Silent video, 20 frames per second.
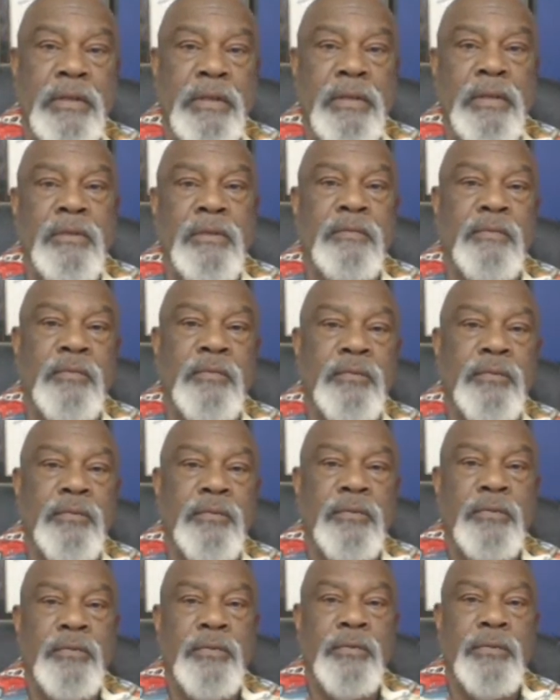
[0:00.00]
so
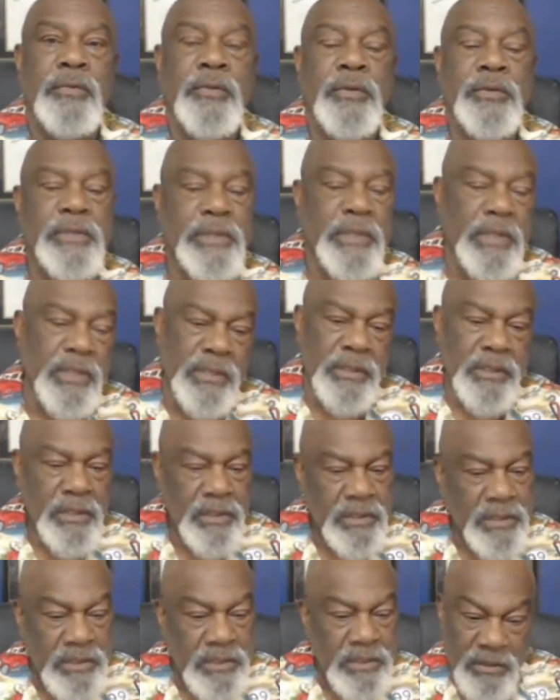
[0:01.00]
get your
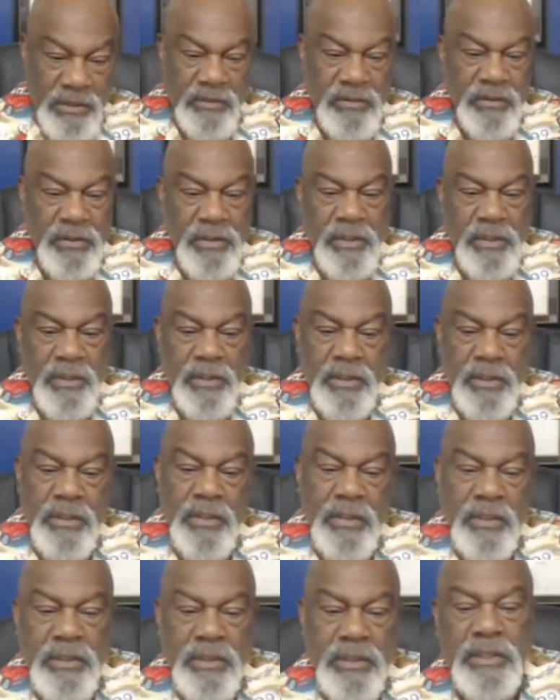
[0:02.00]
shit together while
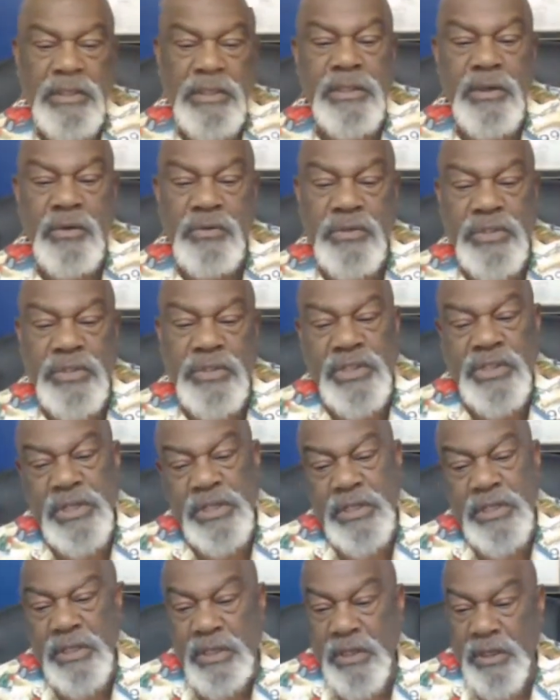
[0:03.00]
you listening to me,
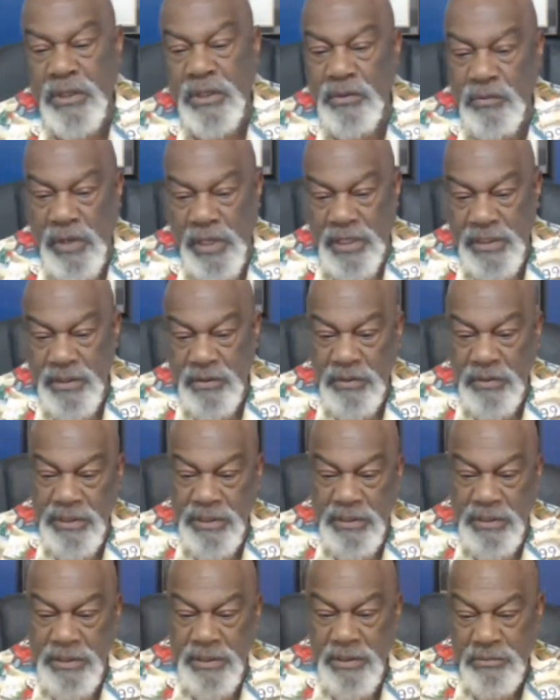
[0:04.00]
because I'm
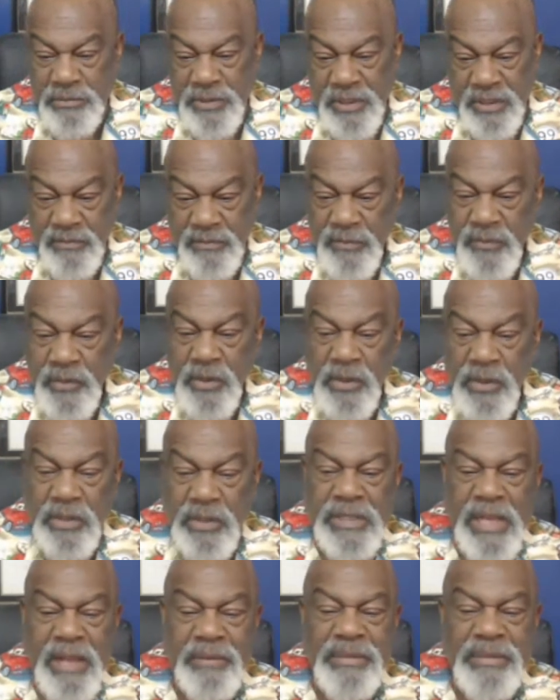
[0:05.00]
tired of talking to
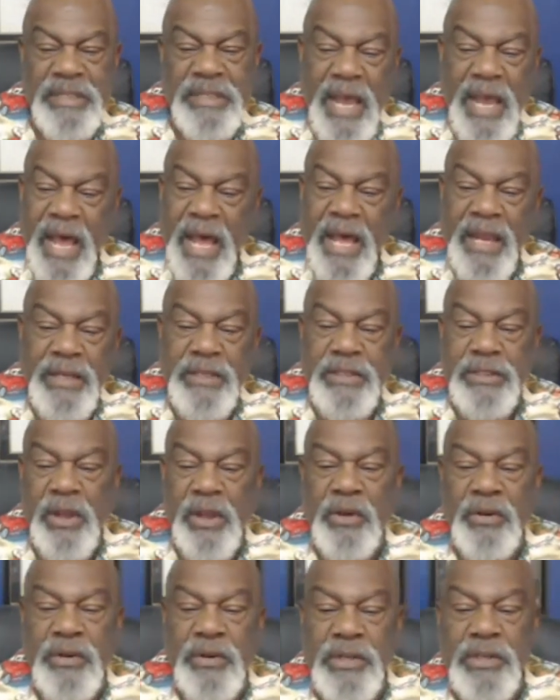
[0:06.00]
y'all.
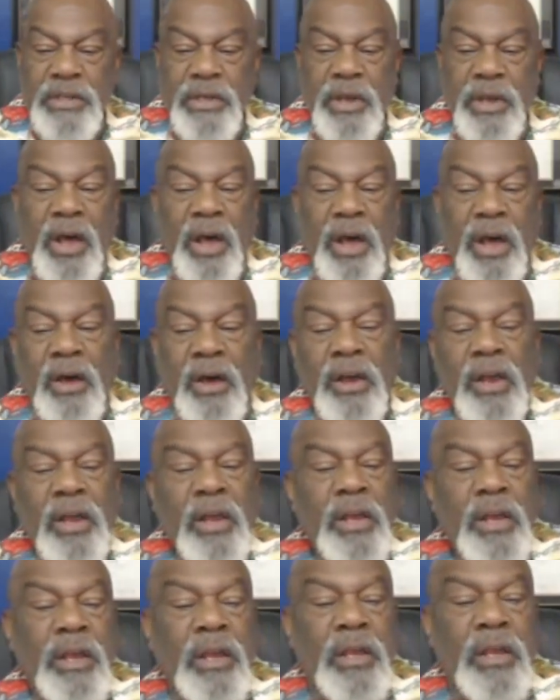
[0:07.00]

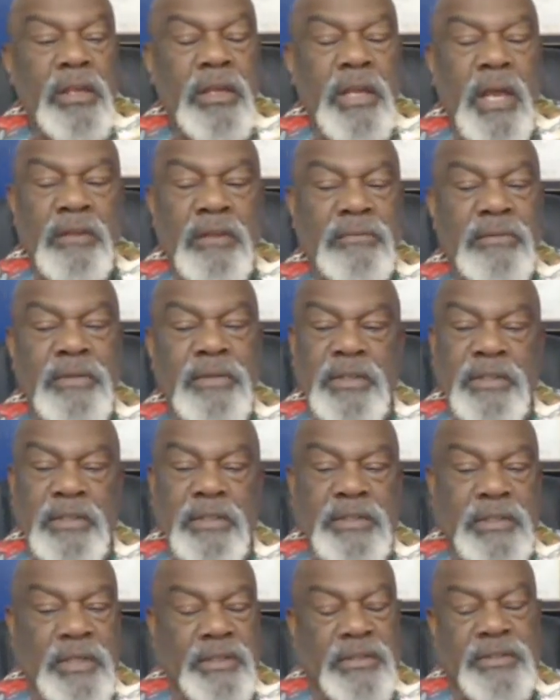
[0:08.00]
Talking about
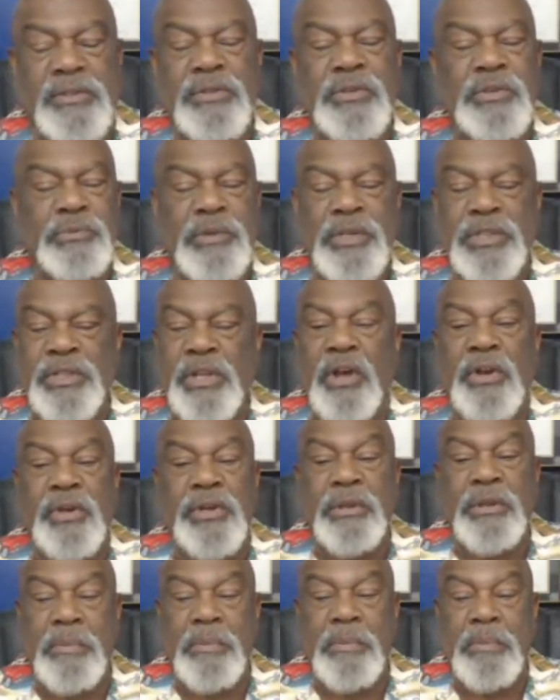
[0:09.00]
y'all don't
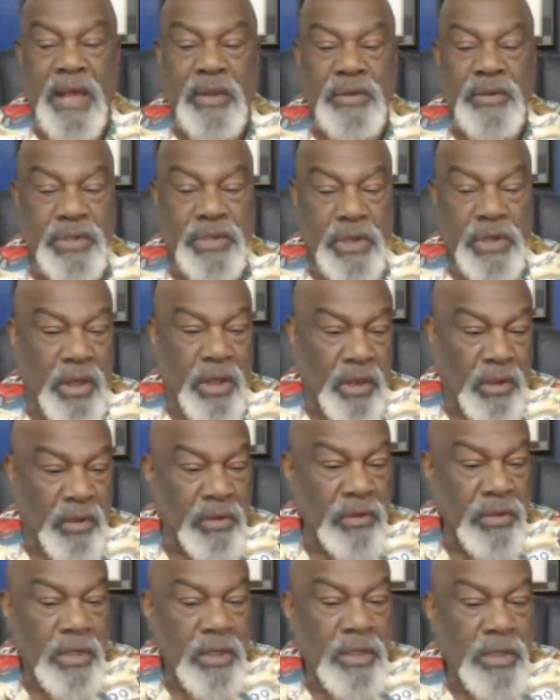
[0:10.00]
have no questions
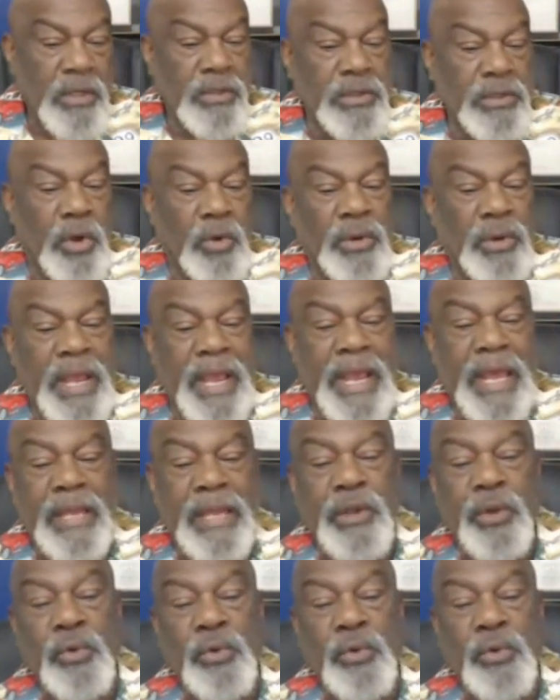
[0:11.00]
or comments